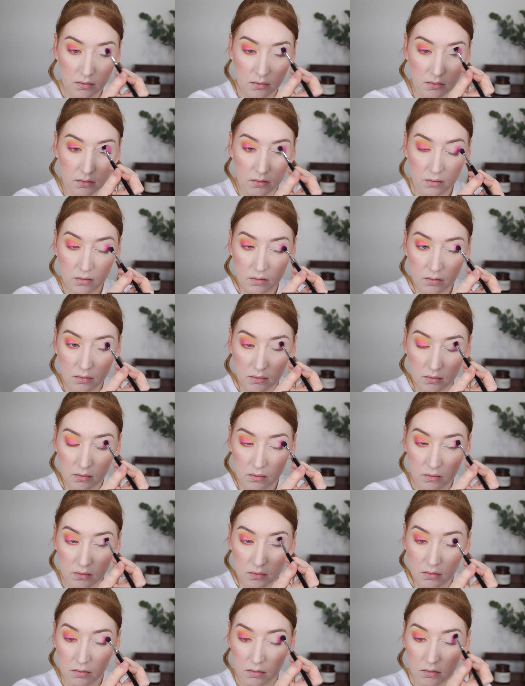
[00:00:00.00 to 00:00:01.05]

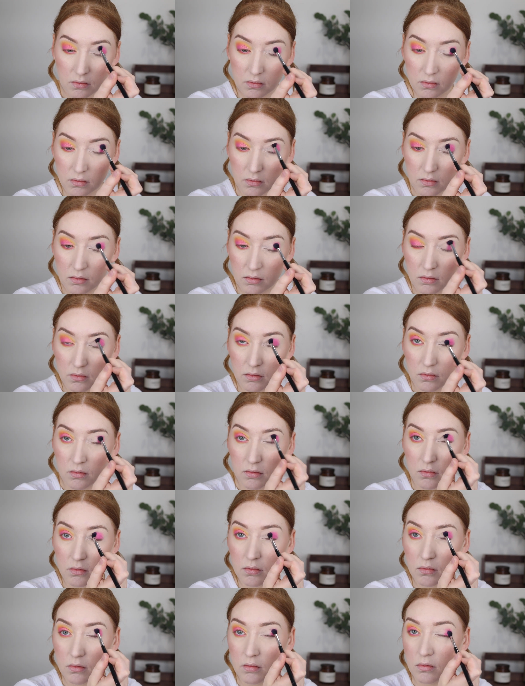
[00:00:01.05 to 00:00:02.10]

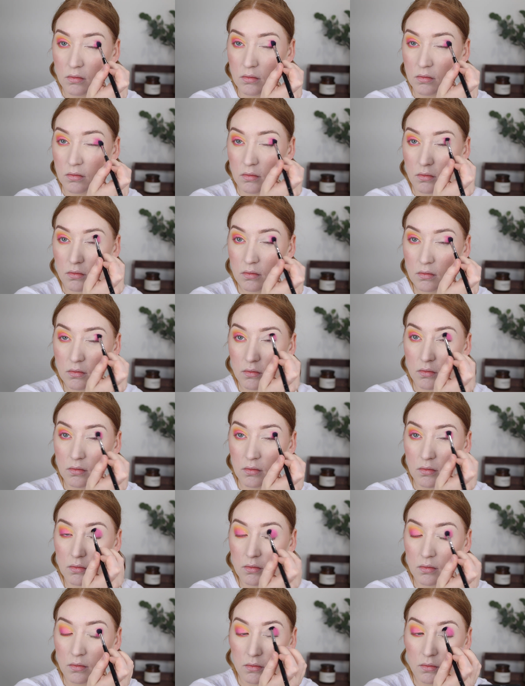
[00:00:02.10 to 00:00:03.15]

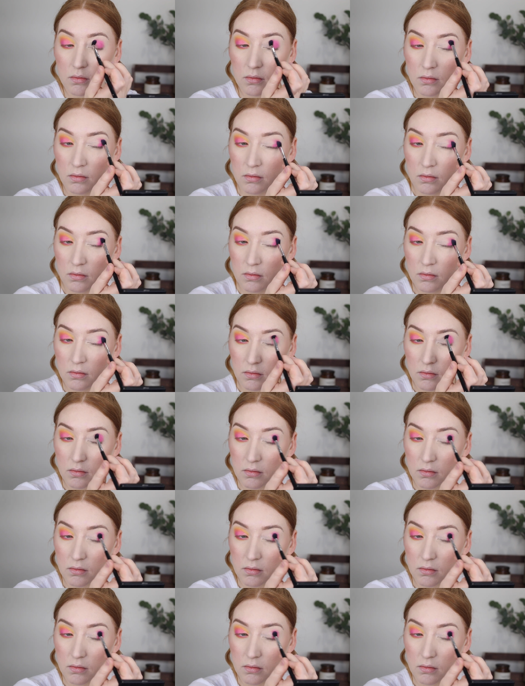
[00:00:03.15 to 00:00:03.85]
[no speech]